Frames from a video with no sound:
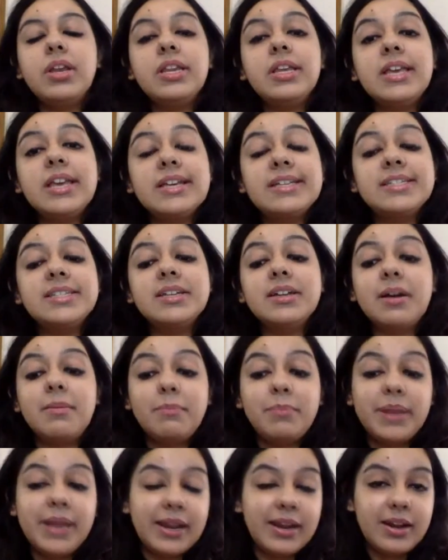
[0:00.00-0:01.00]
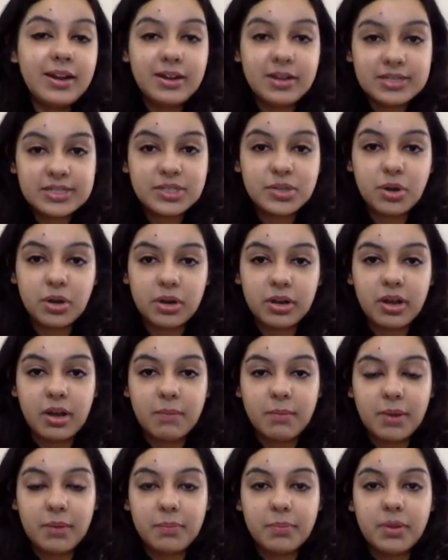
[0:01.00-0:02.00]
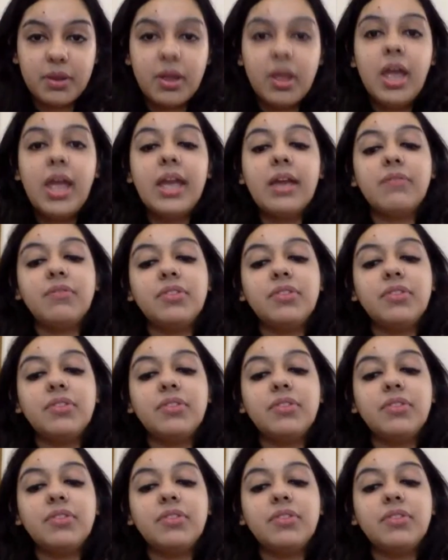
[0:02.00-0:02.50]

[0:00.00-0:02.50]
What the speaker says: Now, in case the complainant does not come up,